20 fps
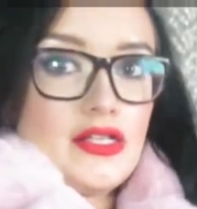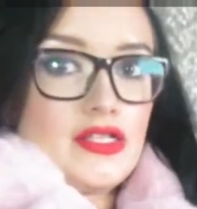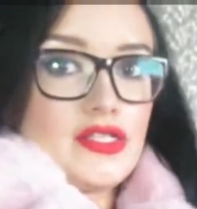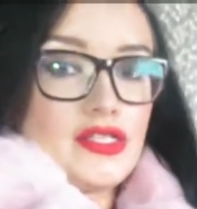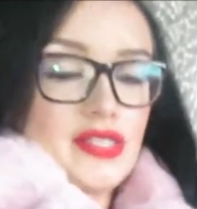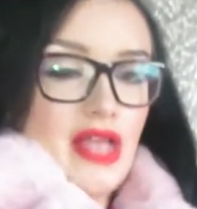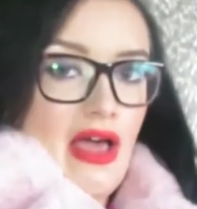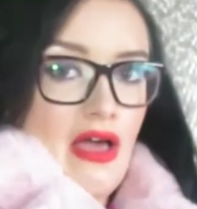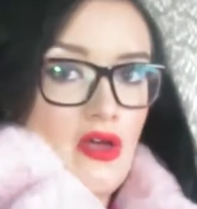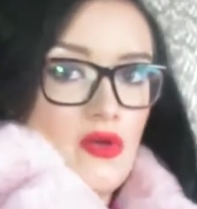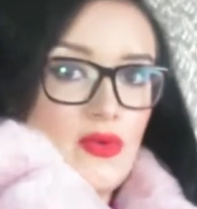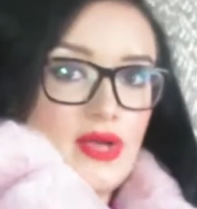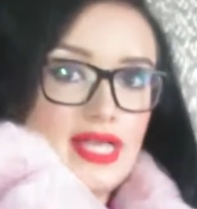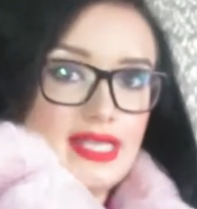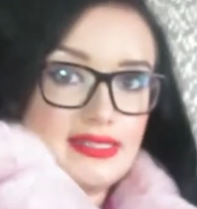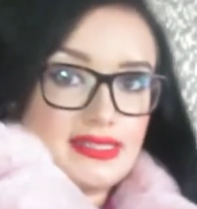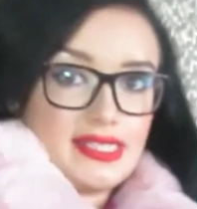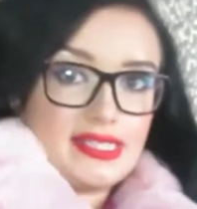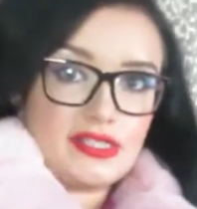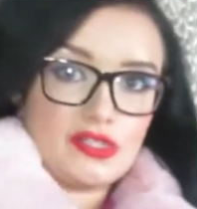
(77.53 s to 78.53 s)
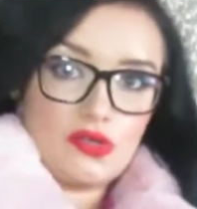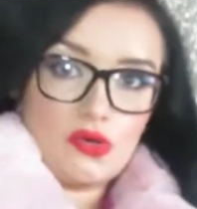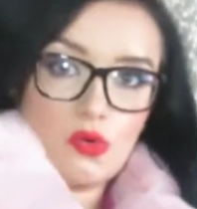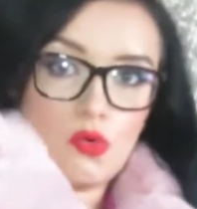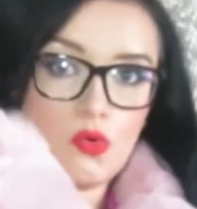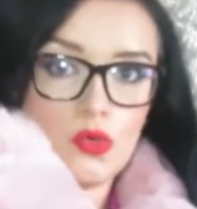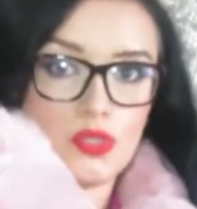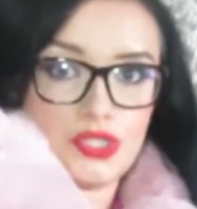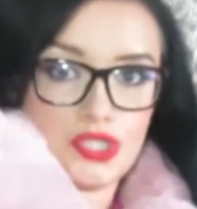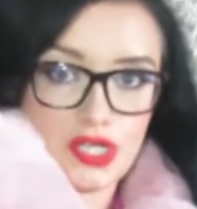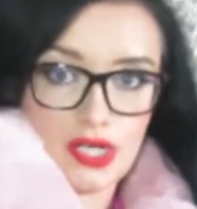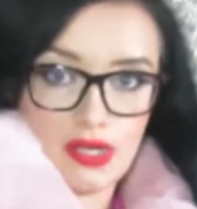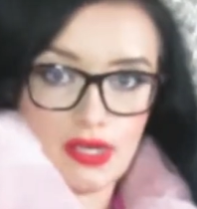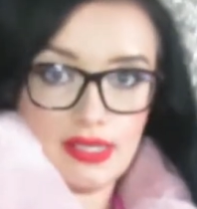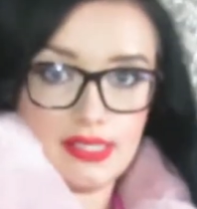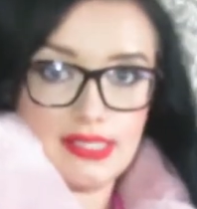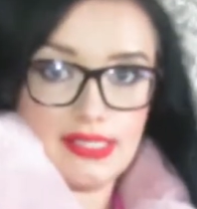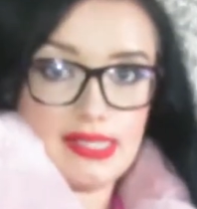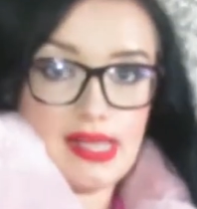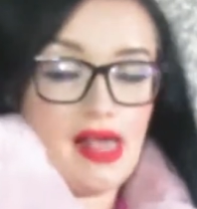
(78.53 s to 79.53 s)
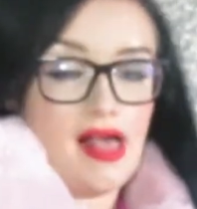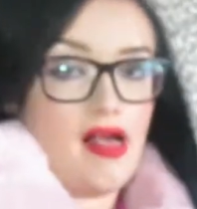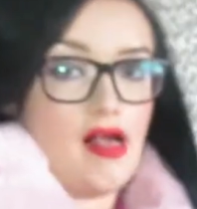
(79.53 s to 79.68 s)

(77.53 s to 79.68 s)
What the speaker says: So it's this gorgeous